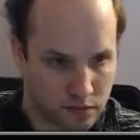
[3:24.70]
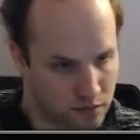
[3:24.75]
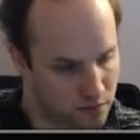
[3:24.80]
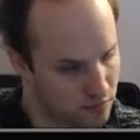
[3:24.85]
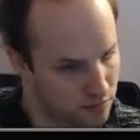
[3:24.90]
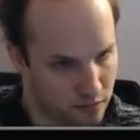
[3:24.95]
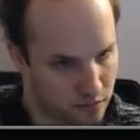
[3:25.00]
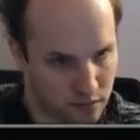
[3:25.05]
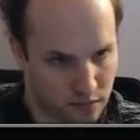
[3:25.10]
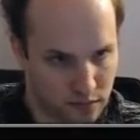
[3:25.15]

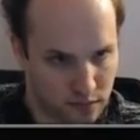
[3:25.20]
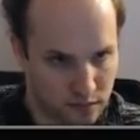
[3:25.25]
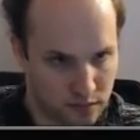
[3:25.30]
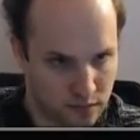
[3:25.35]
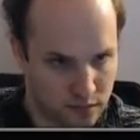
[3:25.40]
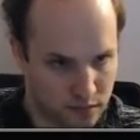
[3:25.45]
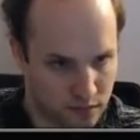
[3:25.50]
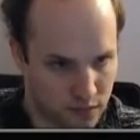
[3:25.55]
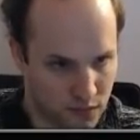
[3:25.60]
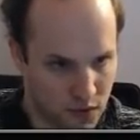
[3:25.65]

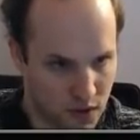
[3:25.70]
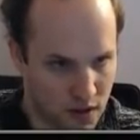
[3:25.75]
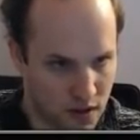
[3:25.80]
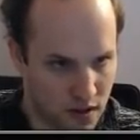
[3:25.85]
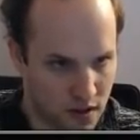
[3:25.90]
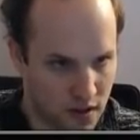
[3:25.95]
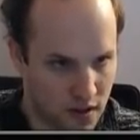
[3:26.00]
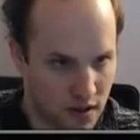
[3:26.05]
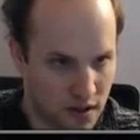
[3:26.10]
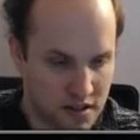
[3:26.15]

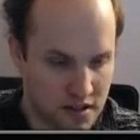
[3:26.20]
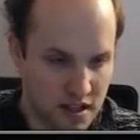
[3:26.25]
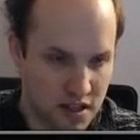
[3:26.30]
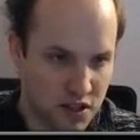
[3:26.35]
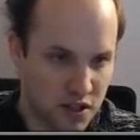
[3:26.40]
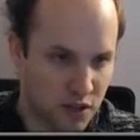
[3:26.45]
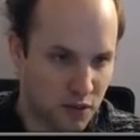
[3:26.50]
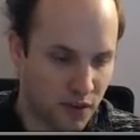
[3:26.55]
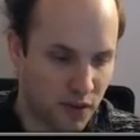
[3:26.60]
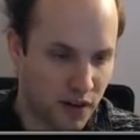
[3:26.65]
It's
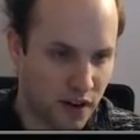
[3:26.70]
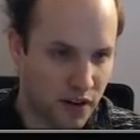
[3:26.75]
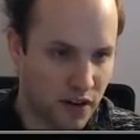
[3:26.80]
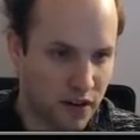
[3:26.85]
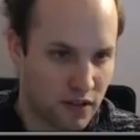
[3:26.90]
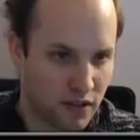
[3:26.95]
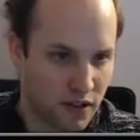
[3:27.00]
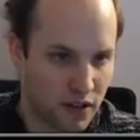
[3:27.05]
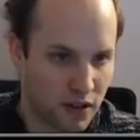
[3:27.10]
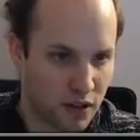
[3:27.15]
actually very,
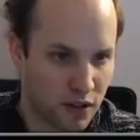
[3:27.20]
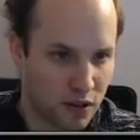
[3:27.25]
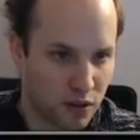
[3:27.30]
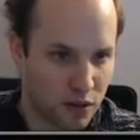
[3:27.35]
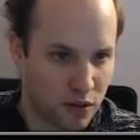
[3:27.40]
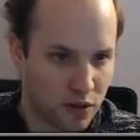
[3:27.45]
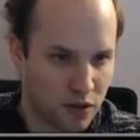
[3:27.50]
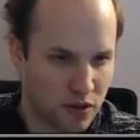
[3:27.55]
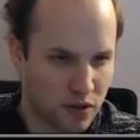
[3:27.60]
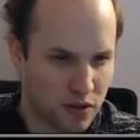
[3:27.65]
very
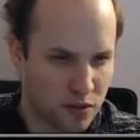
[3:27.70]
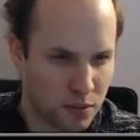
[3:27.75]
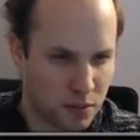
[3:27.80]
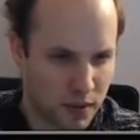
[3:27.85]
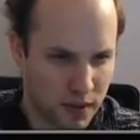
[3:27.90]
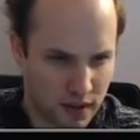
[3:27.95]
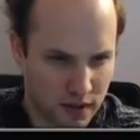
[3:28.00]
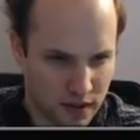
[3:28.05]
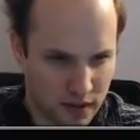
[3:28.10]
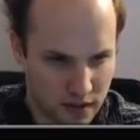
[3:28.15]
good,
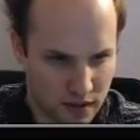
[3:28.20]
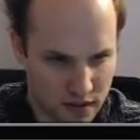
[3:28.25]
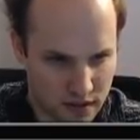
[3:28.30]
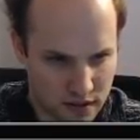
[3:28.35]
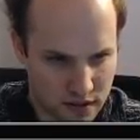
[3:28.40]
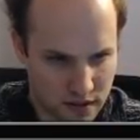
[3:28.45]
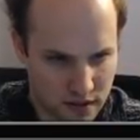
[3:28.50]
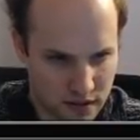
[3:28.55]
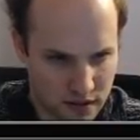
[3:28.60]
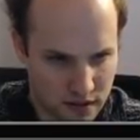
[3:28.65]
but
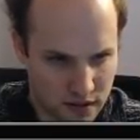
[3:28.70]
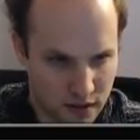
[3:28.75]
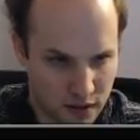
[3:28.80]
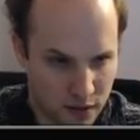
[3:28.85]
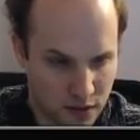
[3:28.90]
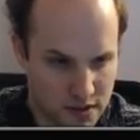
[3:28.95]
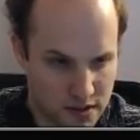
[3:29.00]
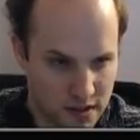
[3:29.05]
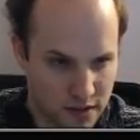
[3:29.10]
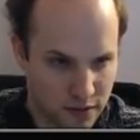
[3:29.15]

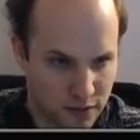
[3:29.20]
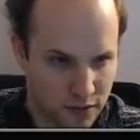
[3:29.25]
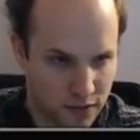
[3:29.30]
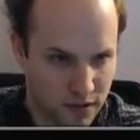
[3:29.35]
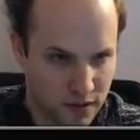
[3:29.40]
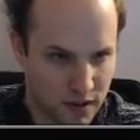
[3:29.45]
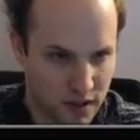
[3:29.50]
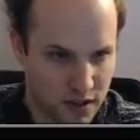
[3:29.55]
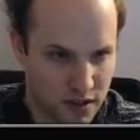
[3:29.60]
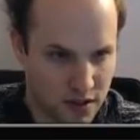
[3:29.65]
obviously
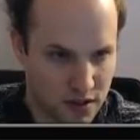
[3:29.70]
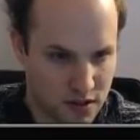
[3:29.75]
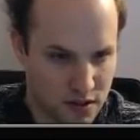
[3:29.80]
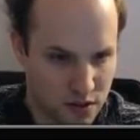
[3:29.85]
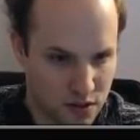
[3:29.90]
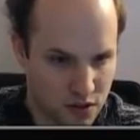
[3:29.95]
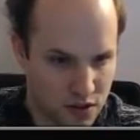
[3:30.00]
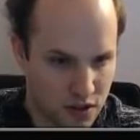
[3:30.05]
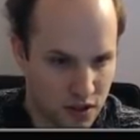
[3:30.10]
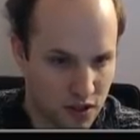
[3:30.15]
flushes
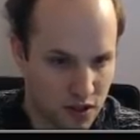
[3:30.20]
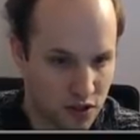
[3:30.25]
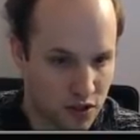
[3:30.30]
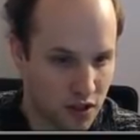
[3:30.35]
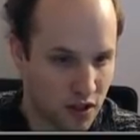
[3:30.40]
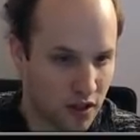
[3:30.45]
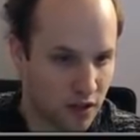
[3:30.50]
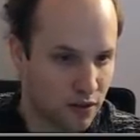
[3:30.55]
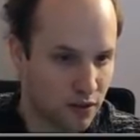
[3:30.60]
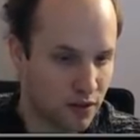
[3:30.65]
could check
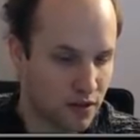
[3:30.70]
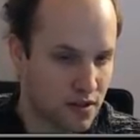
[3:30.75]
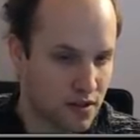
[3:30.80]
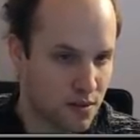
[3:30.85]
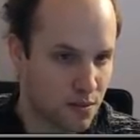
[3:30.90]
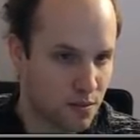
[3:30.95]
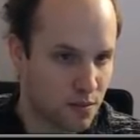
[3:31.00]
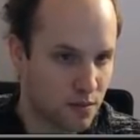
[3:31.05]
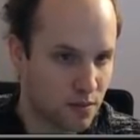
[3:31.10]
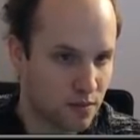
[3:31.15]
shove and
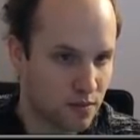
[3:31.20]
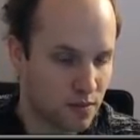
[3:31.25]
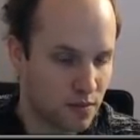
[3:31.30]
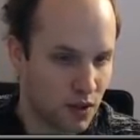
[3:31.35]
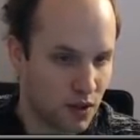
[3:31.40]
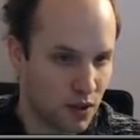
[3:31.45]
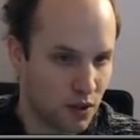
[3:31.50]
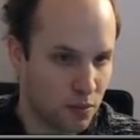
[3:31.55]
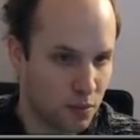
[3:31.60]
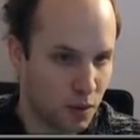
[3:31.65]
some
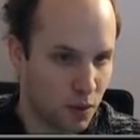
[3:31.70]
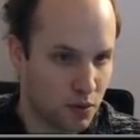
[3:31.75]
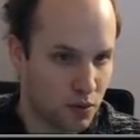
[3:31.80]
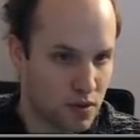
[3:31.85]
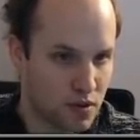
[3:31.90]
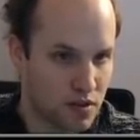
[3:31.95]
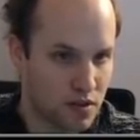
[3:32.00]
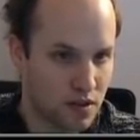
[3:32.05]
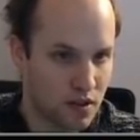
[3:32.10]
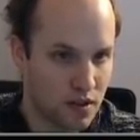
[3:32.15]

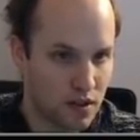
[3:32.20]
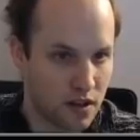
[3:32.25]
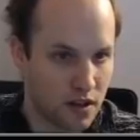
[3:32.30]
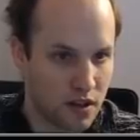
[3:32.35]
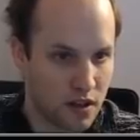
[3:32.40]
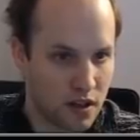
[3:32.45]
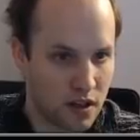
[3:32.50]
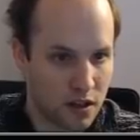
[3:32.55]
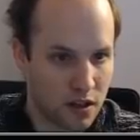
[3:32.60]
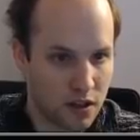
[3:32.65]
boats.
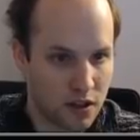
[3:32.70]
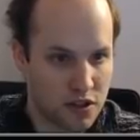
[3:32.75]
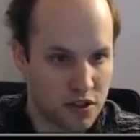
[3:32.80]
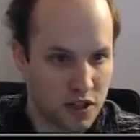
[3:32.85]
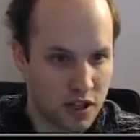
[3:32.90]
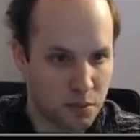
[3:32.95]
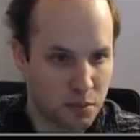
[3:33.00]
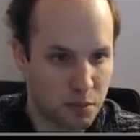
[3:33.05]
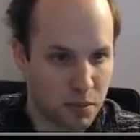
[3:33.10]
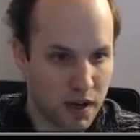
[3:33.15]
I'll
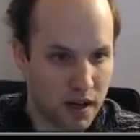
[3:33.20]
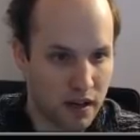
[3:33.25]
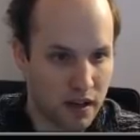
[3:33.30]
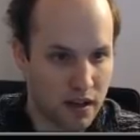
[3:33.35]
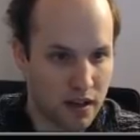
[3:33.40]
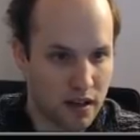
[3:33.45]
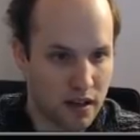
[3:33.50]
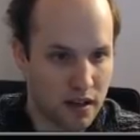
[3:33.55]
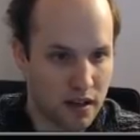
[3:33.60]
check it back.